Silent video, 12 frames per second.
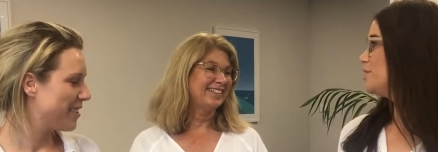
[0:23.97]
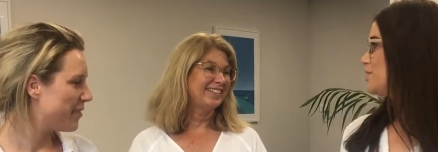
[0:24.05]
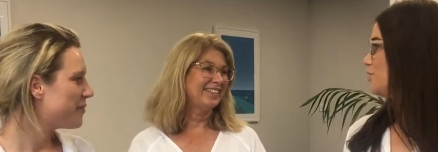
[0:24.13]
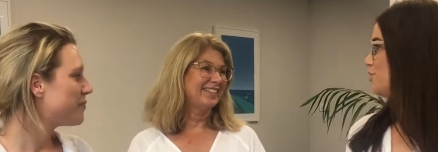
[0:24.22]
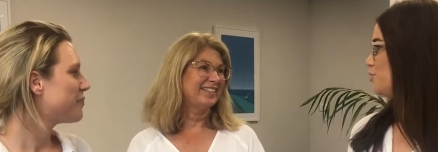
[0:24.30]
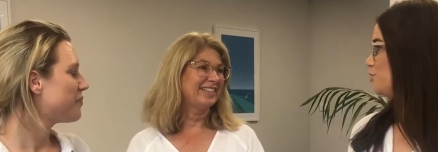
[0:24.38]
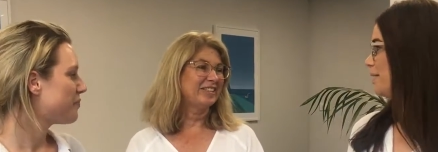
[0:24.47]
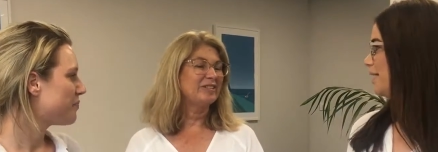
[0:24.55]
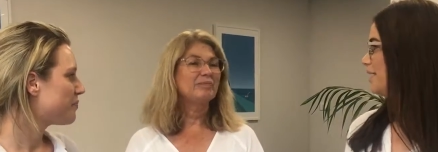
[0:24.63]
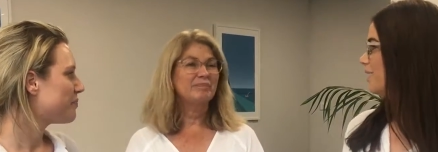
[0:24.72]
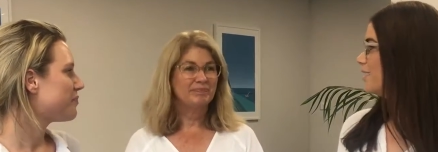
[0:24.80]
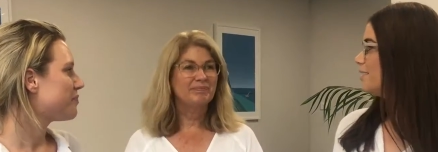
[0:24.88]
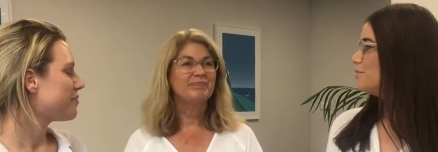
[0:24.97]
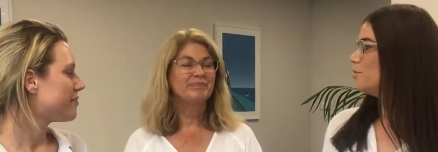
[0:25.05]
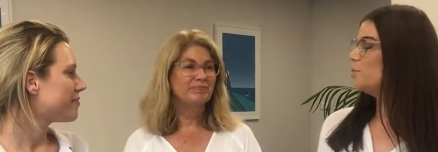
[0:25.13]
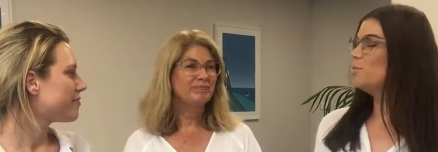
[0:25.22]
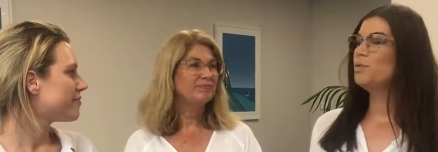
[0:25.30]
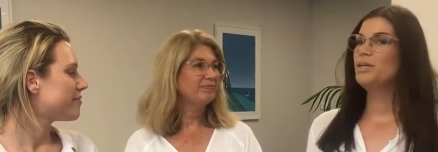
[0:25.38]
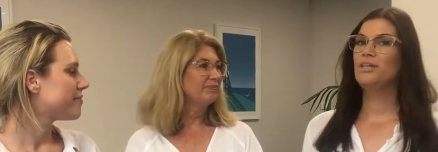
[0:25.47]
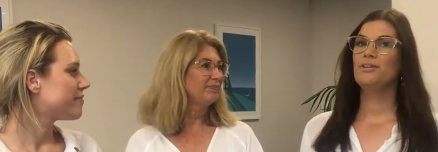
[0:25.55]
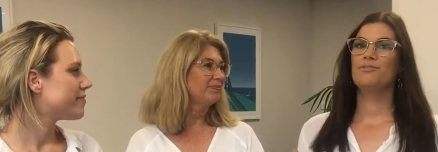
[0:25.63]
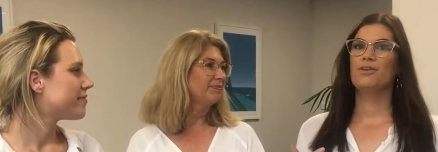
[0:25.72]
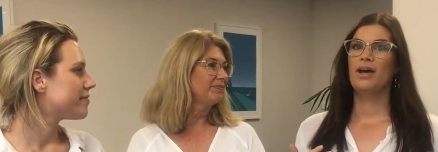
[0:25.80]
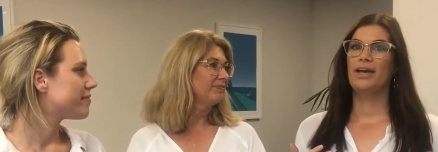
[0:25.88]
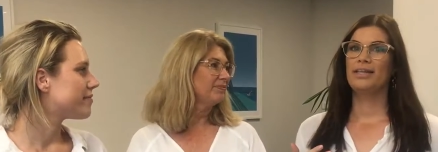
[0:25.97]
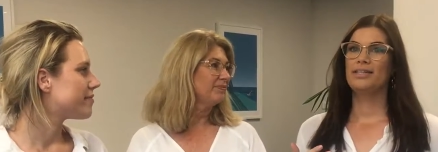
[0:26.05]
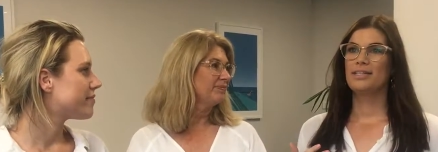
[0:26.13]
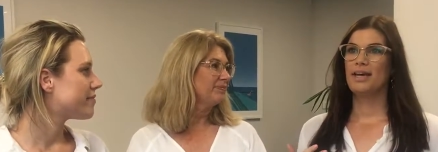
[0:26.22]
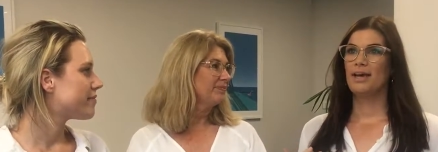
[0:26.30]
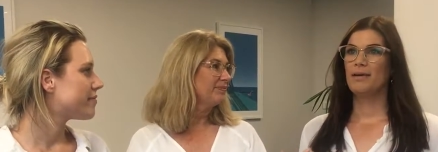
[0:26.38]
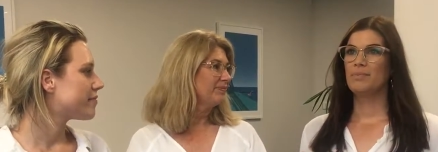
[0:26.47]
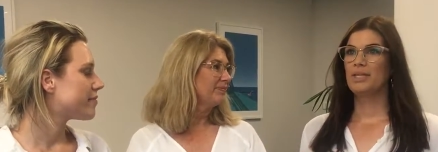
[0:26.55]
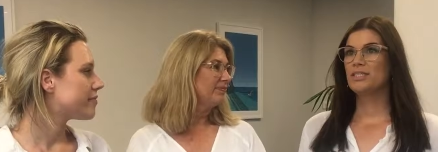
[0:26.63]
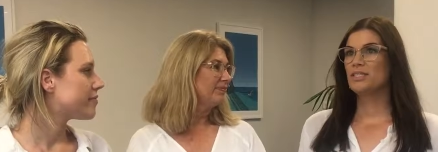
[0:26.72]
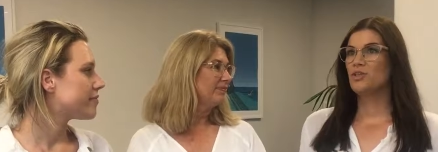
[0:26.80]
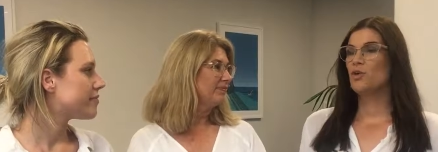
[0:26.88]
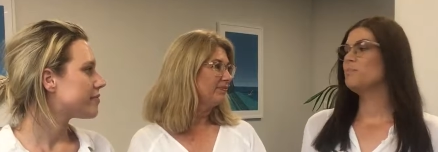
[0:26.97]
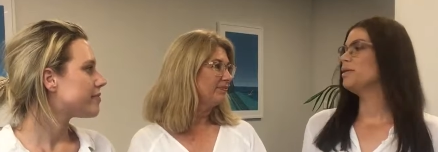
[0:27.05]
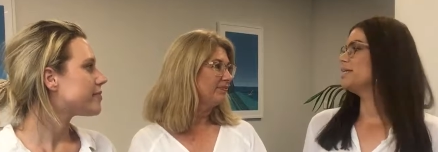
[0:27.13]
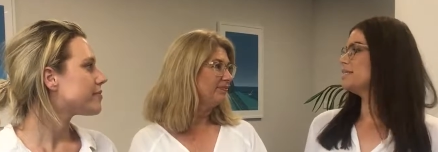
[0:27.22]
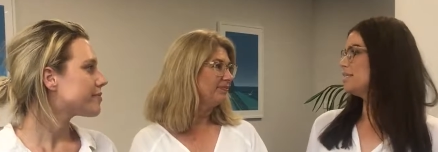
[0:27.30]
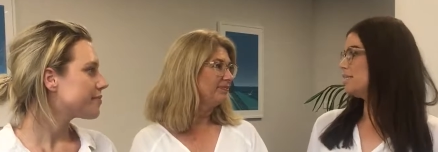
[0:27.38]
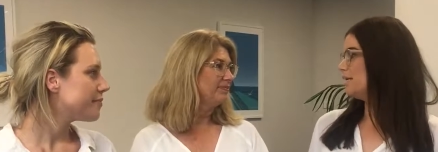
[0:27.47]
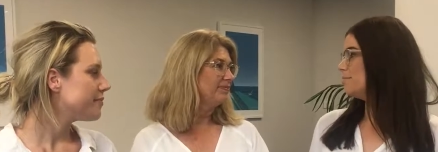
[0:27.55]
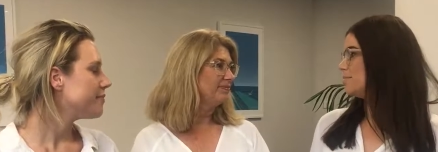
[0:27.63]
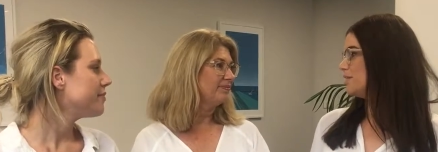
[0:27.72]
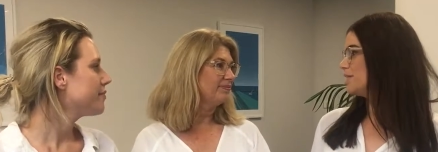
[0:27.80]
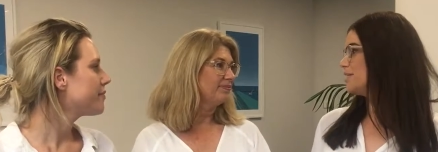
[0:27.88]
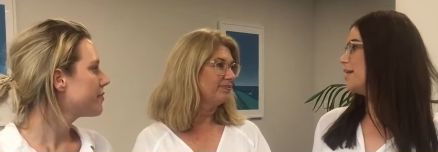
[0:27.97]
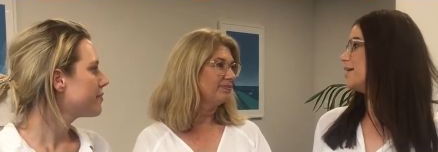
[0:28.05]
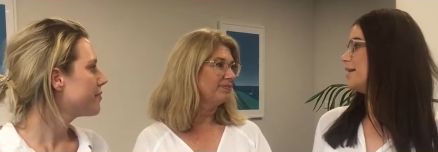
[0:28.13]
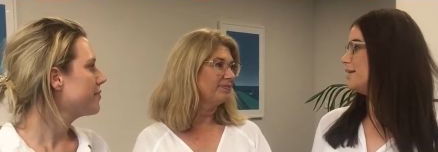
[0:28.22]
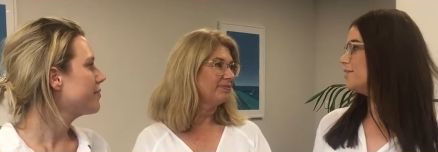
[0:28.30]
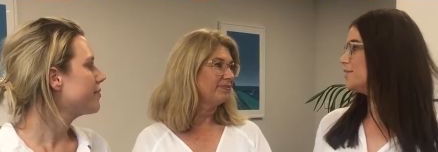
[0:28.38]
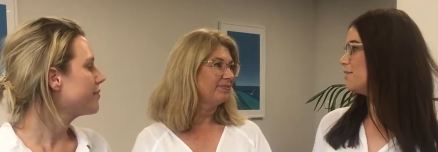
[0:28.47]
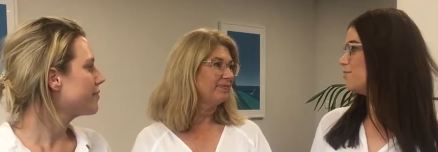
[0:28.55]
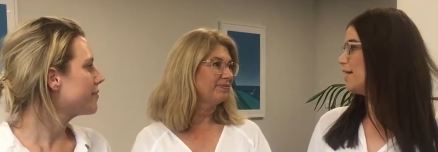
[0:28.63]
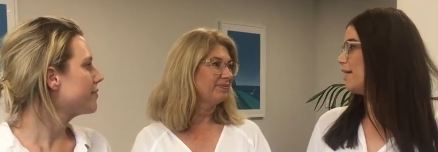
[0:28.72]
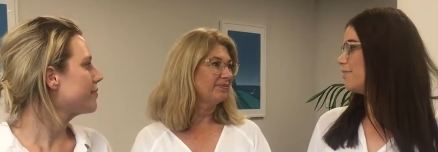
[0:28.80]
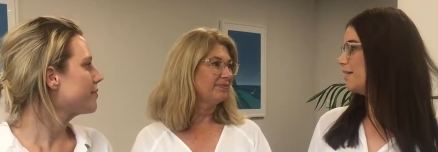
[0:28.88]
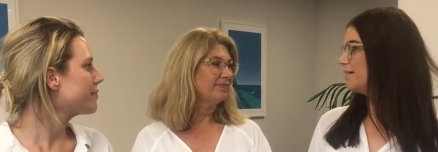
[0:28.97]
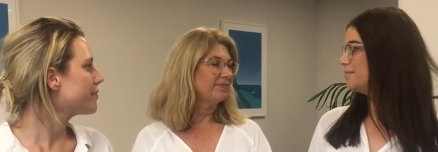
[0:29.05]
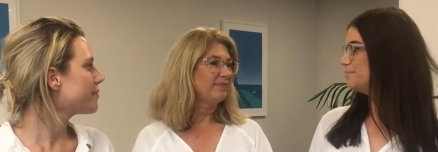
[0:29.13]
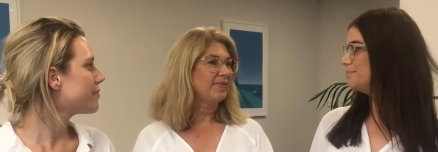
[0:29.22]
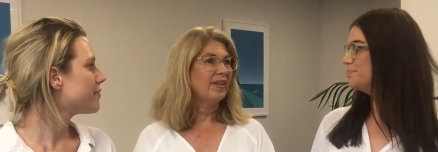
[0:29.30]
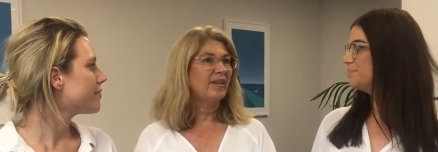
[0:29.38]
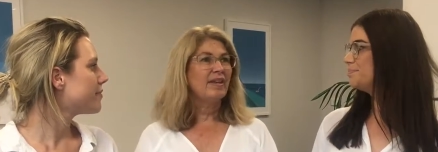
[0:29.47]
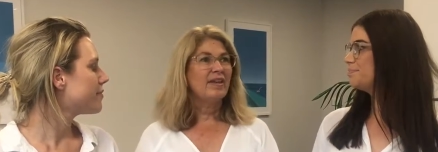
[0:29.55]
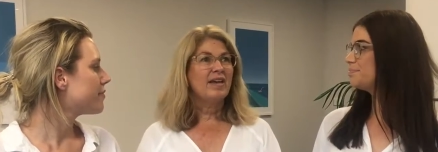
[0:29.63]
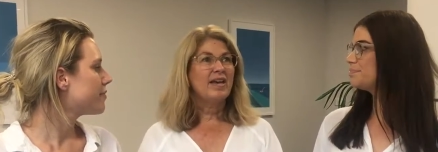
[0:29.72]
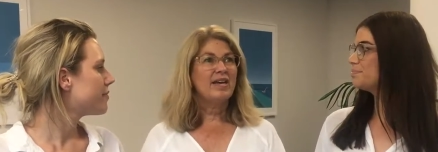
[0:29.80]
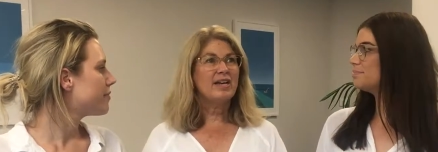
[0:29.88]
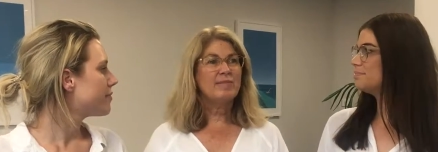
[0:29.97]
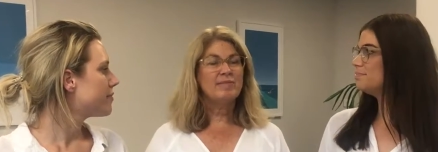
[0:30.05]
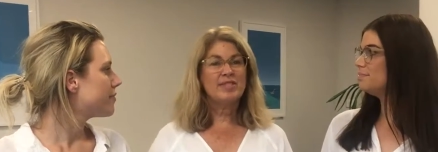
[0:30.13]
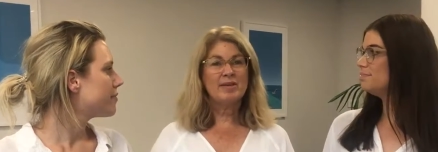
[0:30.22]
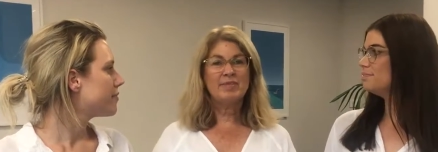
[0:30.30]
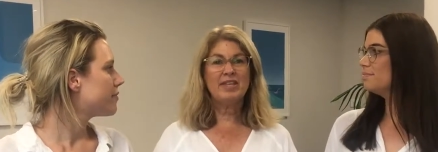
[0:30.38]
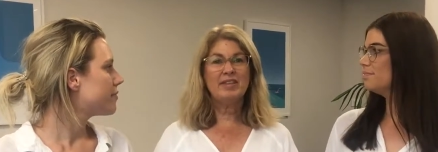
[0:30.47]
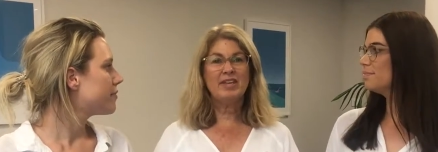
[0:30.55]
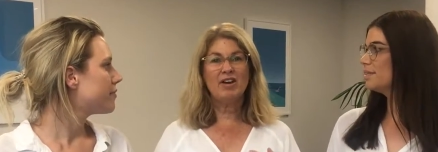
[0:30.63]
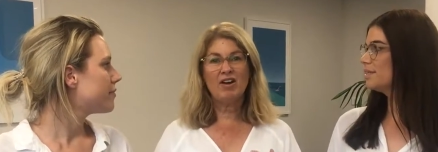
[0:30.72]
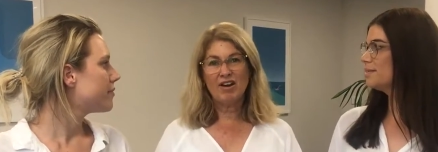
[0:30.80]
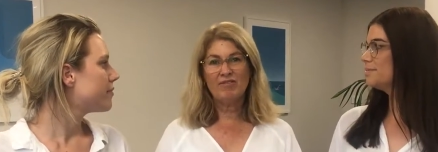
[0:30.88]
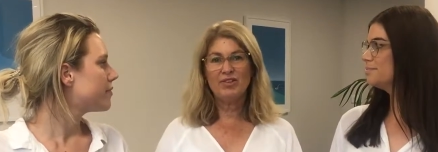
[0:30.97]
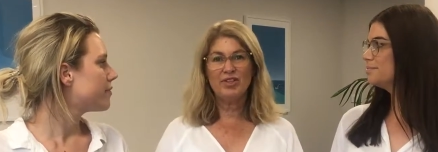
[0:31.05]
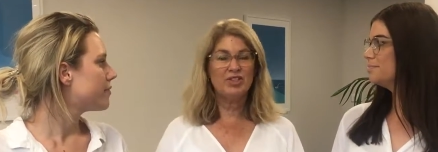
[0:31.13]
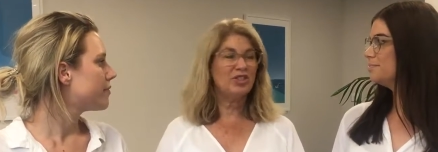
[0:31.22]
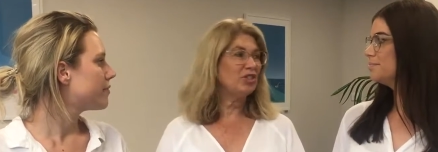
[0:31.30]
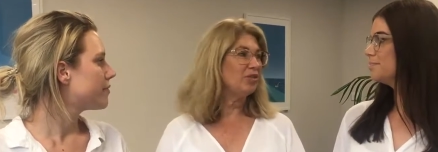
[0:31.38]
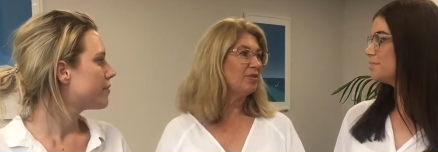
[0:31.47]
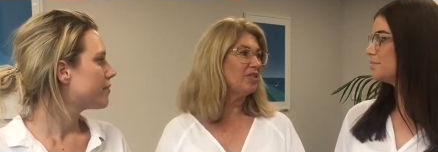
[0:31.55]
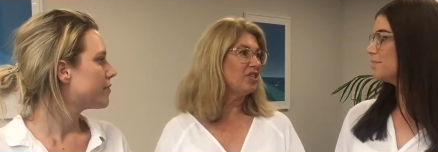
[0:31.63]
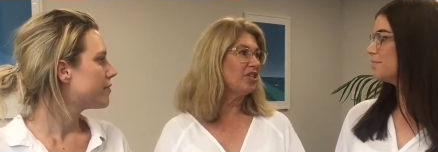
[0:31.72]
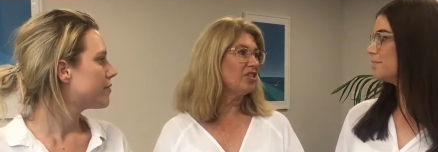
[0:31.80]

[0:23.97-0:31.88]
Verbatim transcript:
Speaker 1: with social media, what do you find um, is your biggest tip to start getting yourself out there?
Speaker 2: Um, something that I've learned to do is